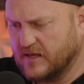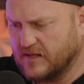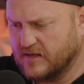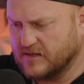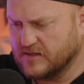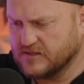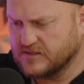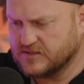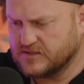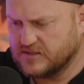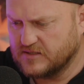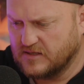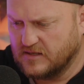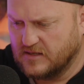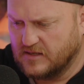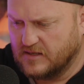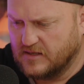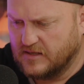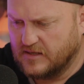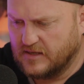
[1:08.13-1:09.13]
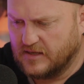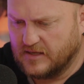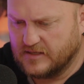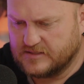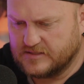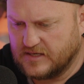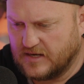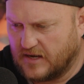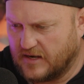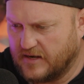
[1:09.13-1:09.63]
is.
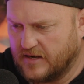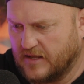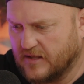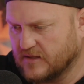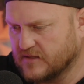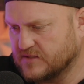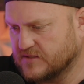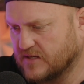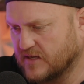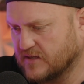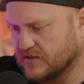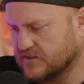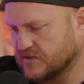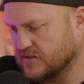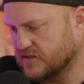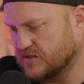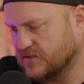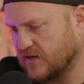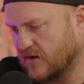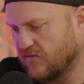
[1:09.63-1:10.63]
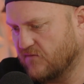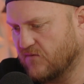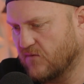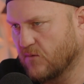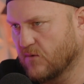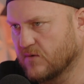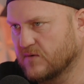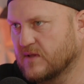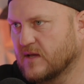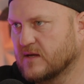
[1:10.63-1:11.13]
It's not Dallas, Texas. It's not
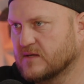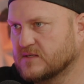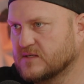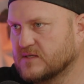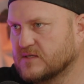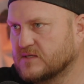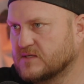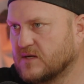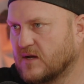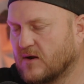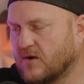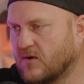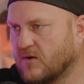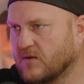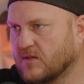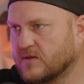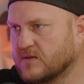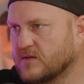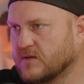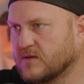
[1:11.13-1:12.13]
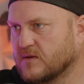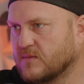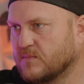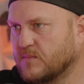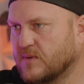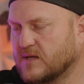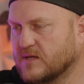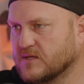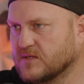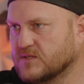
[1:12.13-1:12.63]
Fort Texas. It's not Arlington.
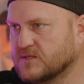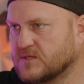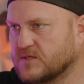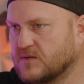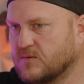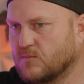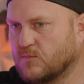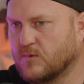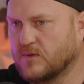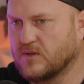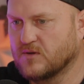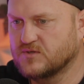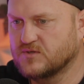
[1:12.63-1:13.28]
Because when those